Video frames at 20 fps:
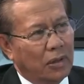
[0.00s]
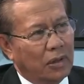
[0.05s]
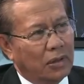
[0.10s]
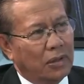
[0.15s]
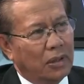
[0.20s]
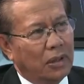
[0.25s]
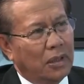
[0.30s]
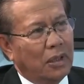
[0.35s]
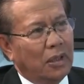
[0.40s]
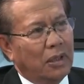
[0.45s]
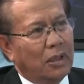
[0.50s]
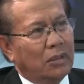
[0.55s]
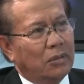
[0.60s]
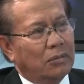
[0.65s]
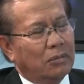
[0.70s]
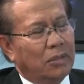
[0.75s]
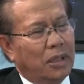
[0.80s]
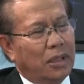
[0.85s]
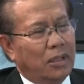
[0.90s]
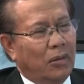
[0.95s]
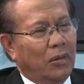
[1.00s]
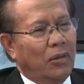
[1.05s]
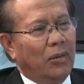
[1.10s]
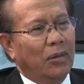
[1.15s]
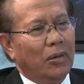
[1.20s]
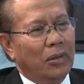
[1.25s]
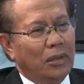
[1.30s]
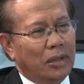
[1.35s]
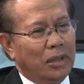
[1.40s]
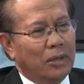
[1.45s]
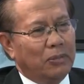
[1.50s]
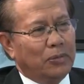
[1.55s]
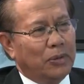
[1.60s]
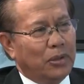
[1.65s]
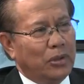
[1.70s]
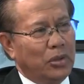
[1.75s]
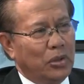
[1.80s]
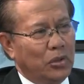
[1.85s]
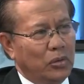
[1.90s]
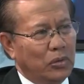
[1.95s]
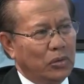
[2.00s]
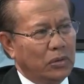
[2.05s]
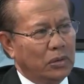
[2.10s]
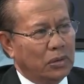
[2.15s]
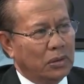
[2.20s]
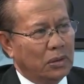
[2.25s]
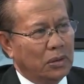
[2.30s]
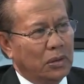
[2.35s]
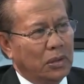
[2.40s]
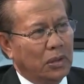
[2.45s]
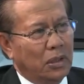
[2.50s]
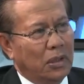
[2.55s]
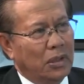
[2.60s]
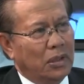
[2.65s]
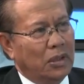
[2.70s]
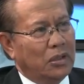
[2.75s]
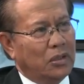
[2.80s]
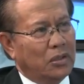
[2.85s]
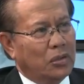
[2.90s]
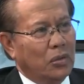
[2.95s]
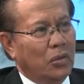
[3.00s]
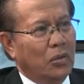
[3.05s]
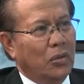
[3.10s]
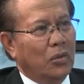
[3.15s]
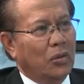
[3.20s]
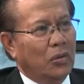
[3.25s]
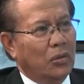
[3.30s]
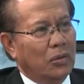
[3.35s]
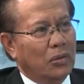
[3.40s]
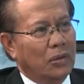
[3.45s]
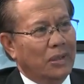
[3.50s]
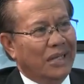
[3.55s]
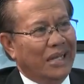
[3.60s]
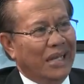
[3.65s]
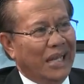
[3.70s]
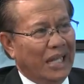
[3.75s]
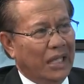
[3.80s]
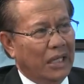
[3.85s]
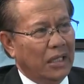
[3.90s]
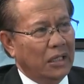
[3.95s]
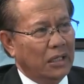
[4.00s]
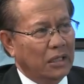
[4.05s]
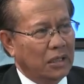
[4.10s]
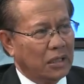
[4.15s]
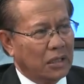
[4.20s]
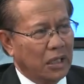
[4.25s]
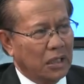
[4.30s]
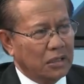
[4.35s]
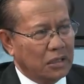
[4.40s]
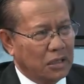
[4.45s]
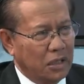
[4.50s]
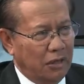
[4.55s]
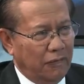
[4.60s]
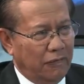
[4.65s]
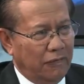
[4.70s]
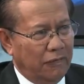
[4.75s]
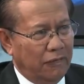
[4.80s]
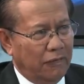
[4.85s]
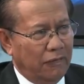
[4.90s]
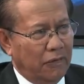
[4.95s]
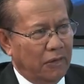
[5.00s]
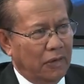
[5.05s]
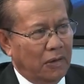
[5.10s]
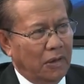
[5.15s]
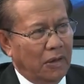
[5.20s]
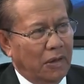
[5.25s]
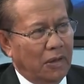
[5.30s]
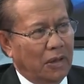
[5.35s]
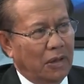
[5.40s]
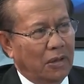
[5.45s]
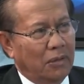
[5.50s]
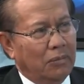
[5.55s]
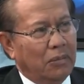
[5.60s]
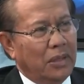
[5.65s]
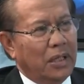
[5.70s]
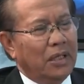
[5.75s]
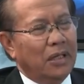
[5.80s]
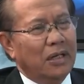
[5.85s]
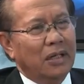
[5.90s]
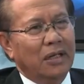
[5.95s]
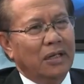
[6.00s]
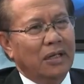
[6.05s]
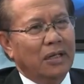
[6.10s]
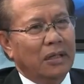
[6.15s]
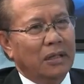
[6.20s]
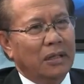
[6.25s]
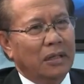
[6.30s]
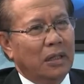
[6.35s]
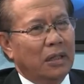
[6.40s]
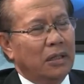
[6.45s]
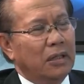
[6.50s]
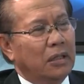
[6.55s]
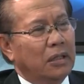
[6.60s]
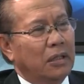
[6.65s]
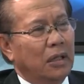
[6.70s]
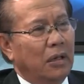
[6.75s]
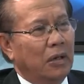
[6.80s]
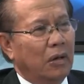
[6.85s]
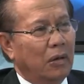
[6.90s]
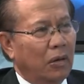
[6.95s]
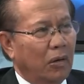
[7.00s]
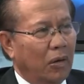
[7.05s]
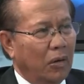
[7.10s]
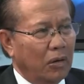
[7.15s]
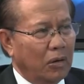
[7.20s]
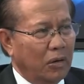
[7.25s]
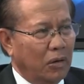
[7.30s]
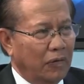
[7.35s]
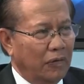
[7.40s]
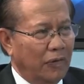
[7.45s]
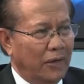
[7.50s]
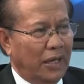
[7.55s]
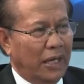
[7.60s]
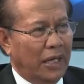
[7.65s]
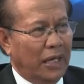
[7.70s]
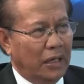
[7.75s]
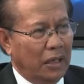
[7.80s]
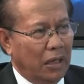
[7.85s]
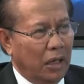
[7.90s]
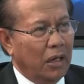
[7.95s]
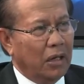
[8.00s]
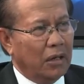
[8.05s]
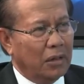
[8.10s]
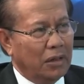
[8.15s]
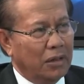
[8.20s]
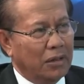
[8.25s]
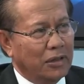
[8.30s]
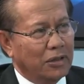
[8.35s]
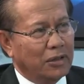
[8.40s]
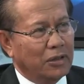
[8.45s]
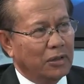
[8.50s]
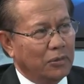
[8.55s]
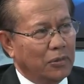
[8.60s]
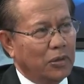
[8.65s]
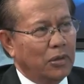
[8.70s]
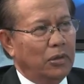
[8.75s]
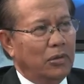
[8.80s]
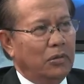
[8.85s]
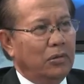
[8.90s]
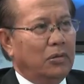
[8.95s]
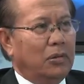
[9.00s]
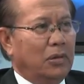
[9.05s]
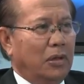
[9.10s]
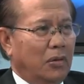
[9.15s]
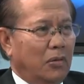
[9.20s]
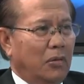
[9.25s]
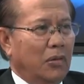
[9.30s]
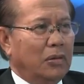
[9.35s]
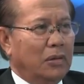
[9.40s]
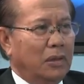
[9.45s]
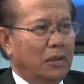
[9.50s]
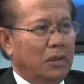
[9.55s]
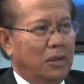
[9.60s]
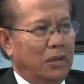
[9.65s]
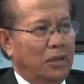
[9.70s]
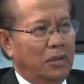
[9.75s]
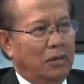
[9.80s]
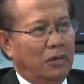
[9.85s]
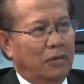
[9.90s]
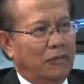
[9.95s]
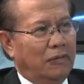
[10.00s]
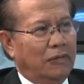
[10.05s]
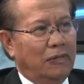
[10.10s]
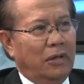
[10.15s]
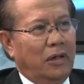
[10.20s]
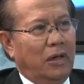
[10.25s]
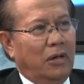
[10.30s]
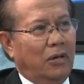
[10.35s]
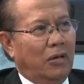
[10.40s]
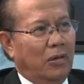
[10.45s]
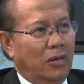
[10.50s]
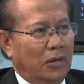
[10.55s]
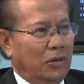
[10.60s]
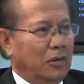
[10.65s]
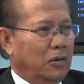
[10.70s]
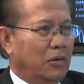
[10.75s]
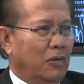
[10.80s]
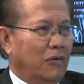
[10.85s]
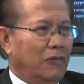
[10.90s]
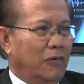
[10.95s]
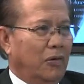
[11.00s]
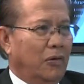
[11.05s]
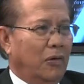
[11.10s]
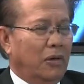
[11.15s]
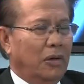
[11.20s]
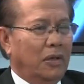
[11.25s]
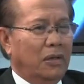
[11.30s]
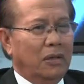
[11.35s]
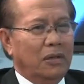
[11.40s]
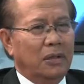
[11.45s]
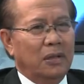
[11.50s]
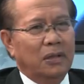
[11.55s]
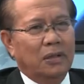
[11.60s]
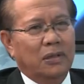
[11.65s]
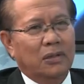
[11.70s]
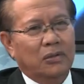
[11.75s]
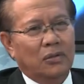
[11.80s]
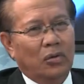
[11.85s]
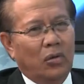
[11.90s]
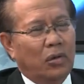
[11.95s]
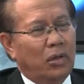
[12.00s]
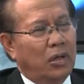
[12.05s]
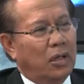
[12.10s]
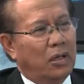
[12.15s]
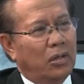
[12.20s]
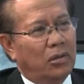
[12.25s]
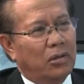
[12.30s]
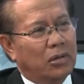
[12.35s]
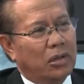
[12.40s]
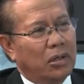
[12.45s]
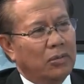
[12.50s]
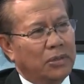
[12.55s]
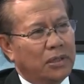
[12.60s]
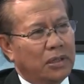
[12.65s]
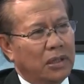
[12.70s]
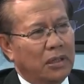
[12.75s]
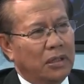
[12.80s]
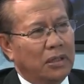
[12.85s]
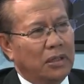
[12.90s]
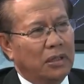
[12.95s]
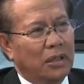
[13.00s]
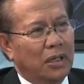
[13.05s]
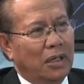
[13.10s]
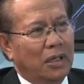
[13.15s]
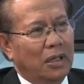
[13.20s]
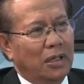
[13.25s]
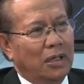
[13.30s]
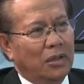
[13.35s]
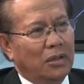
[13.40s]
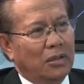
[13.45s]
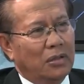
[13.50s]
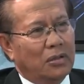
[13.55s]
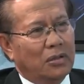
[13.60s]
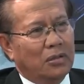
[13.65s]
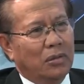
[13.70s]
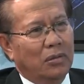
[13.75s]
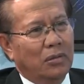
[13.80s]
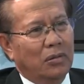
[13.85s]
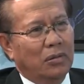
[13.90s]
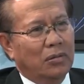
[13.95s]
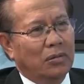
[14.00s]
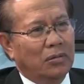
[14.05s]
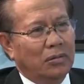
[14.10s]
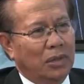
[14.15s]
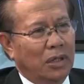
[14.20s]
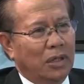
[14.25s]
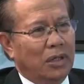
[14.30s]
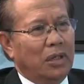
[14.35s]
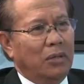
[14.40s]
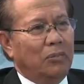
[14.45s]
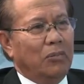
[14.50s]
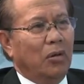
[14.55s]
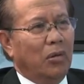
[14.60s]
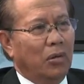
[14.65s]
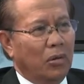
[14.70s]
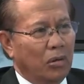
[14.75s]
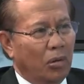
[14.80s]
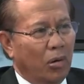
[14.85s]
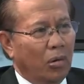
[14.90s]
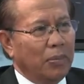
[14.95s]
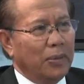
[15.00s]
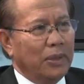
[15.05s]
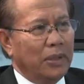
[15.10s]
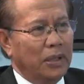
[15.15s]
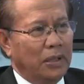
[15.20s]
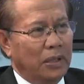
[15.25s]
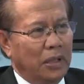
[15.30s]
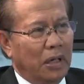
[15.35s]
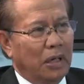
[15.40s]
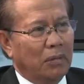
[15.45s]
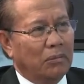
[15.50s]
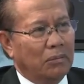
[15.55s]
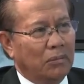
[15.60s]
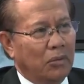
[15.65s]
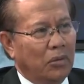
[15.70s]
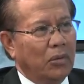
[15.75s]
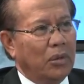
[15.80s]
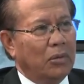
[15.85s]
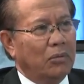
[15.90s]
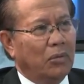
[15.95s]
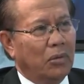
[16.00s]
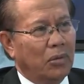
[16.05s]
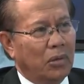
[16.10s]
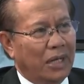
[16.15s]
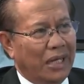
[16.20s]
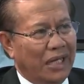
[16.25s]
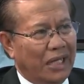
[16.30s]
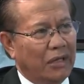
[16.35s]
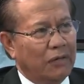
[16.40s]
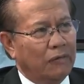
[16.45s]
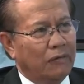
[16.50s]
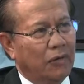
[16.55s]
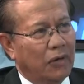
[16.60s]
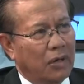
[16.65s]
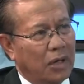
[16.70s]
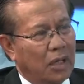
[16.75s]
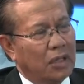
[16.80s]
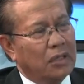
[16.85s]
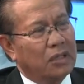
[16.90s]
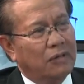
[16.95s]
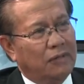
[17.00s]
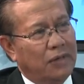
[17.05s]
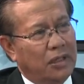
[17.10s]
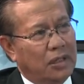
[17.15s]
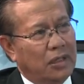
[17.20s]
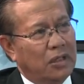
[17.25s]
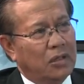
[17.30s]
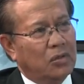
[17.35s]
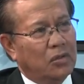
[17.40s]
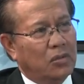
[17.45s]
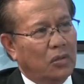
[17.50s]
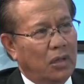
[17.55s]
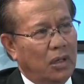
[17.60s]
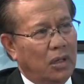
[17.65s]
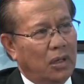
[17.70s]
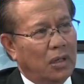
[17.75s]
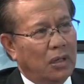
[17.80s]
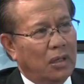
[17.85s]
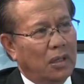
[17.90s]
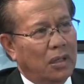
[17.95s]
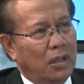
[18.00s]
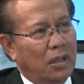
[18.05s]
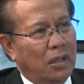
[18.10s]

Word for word: Very much so, yeah. But the oil they produce is so land intensive, meaning they need a lot of land area to produce a quantity of their oil, soft right. oil, soya, or rapeseed. So they keep on opening up more and more land for cultivating soya.